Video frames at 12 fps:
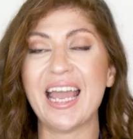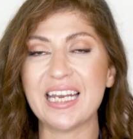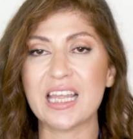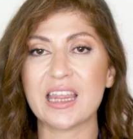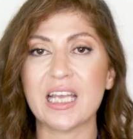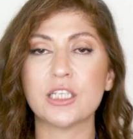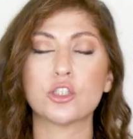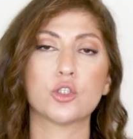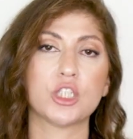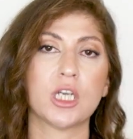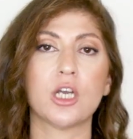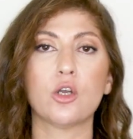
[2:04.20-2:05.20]
anything so
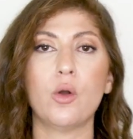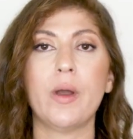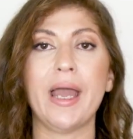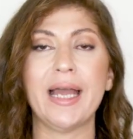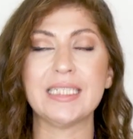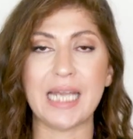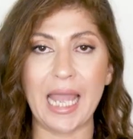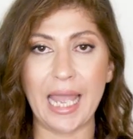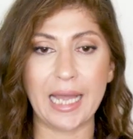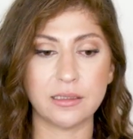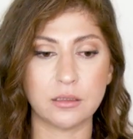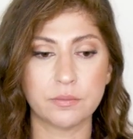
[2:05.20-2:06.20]
she can go ahead
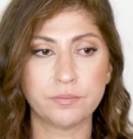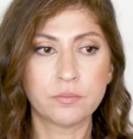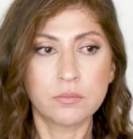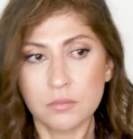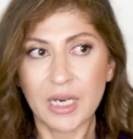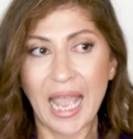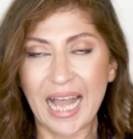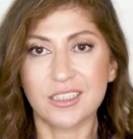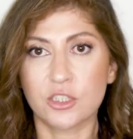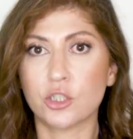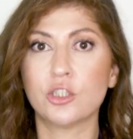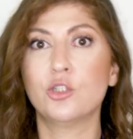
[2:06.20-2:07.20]
and
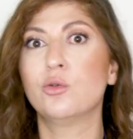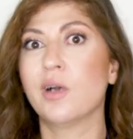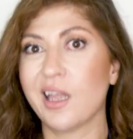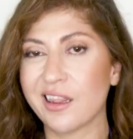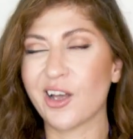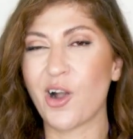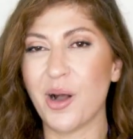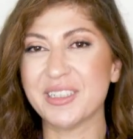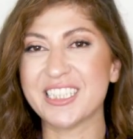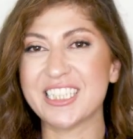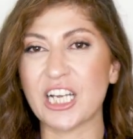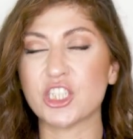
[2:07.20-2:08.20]
answer you in the
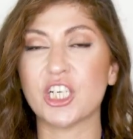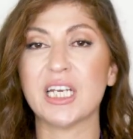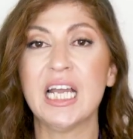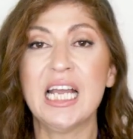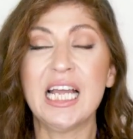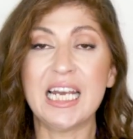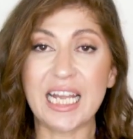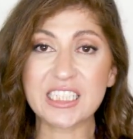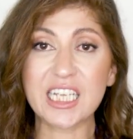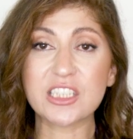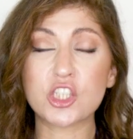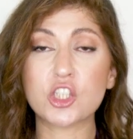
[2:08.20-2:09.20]
comments section.
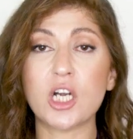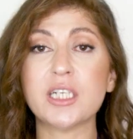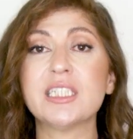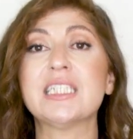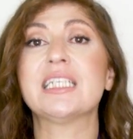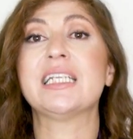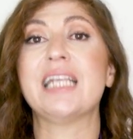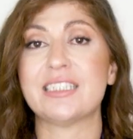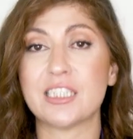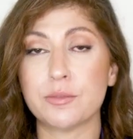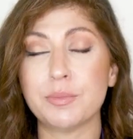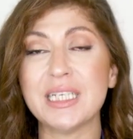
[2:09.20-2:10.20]
Let's get started and
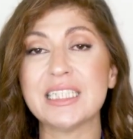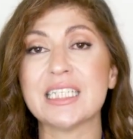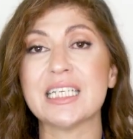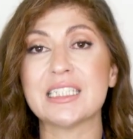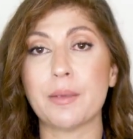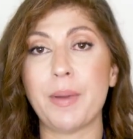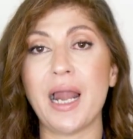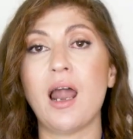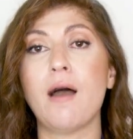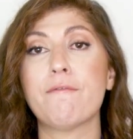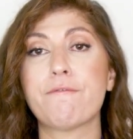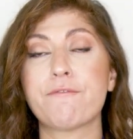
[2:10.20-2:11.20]
let's meet
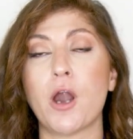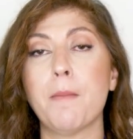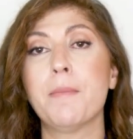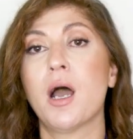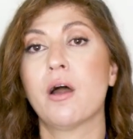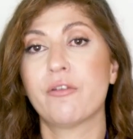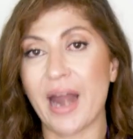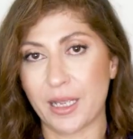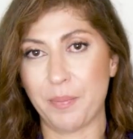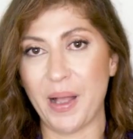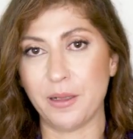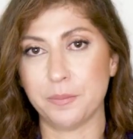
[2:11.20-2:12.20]
Isabella from
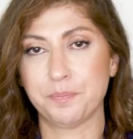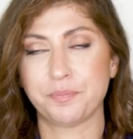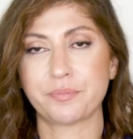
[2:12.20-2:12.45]
Rankbell.